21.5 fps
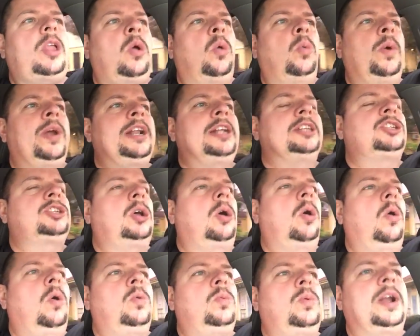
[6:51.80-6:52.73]
when it's
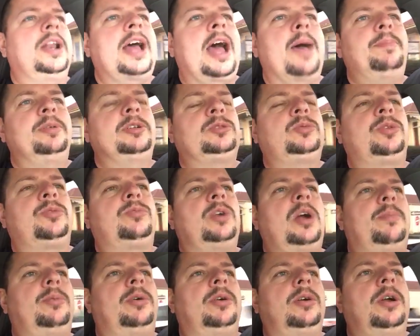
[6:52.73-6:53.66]
cold, what happens with
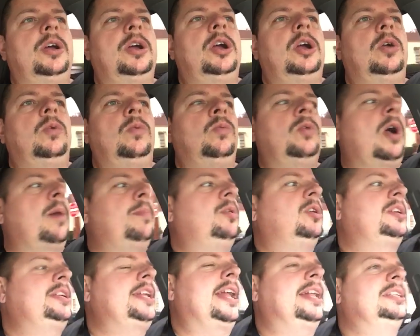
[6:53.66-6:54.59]
rubber?
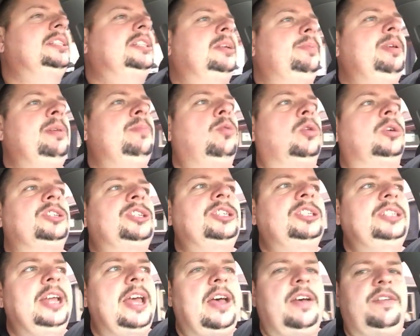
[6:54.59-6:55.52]
Rubber tends to be more
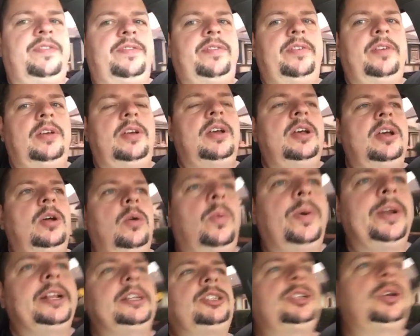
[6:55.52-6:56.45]
stiff
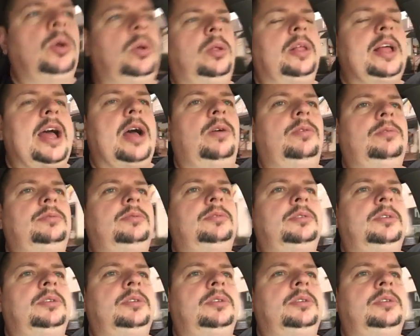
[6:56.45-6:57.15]
when it's cool out.